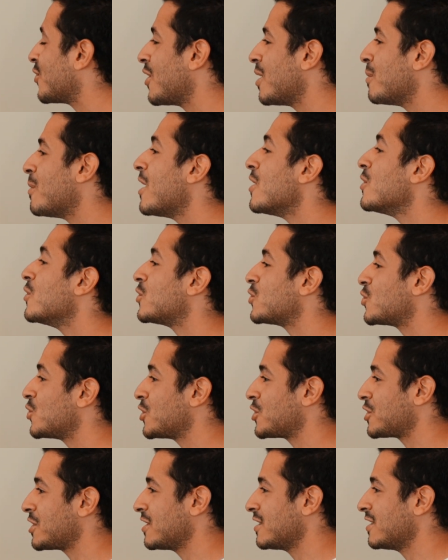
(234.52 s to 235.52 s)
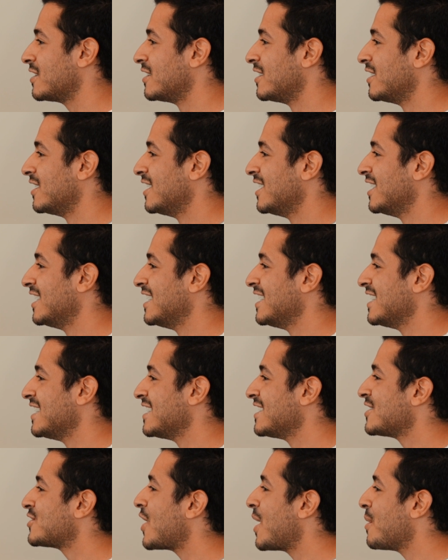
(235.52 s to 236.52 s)
all about nutrition.
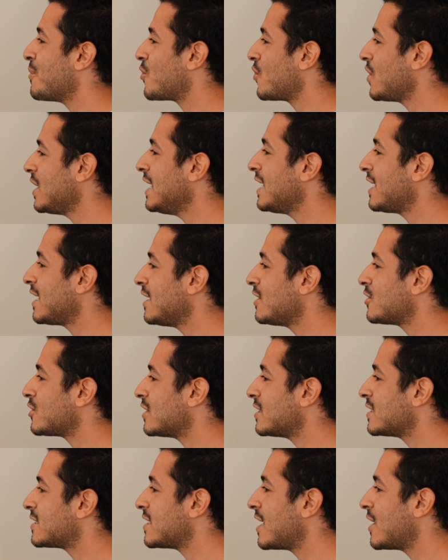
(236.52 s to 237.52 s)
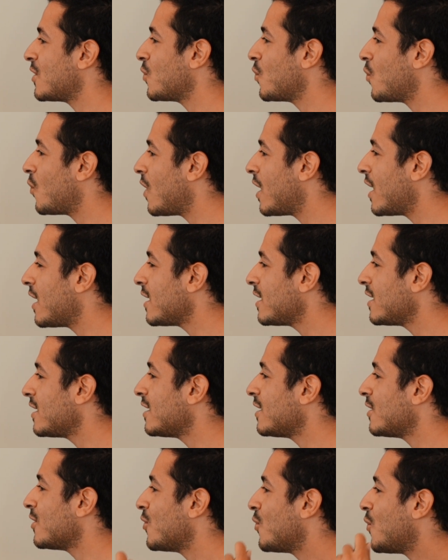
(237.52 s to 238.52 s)
So I'm really keen to understand
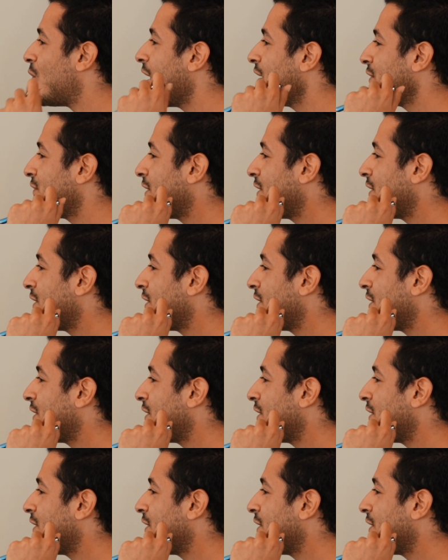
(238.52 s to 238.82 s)
why why